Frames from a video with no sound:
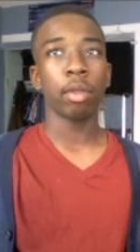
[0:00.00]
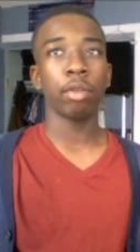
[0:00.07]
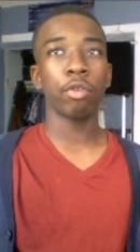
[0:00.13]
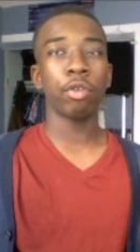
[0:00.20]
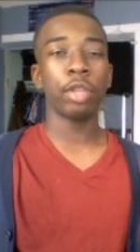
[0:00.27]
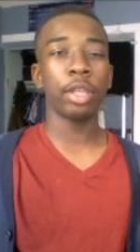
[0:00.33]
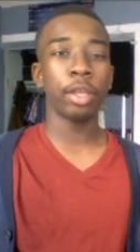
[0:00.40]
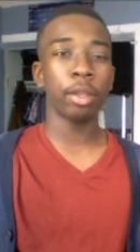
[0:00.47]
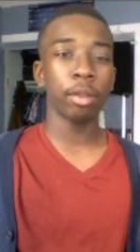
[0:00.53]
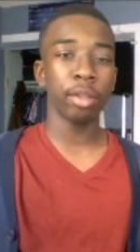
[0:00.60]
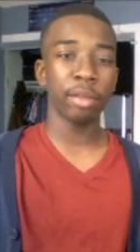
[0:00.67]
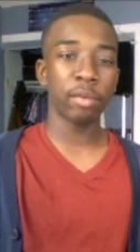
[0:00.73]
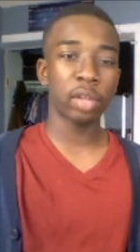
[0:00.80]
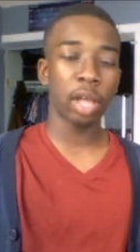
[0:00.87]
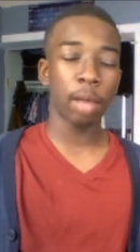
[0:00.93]
If you did,
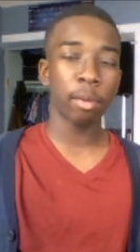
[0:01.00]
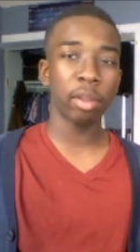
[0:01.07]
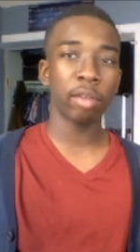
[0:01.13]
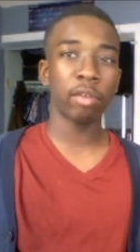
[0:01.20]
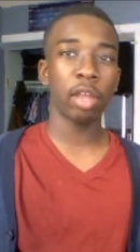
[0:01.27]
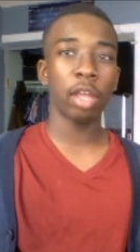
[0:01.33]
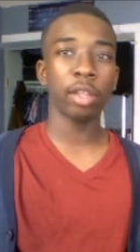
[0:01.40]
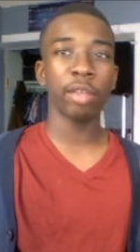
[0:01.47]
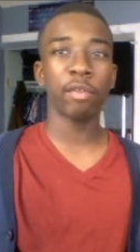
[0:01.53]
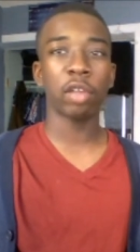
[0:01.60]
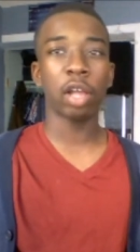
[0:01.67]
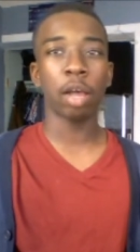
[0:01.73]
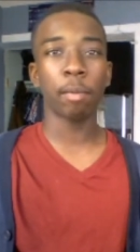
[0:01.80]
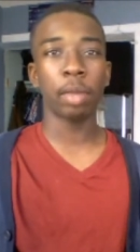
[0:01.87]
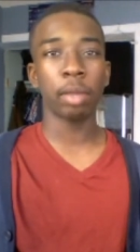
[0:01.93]
leave a comment. If not, leave a
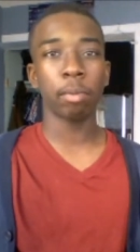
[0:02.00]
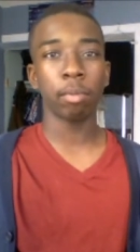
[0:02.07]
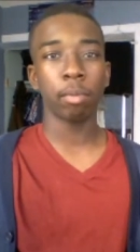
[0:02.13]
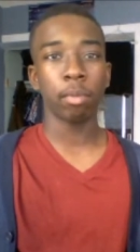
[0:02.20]
comment.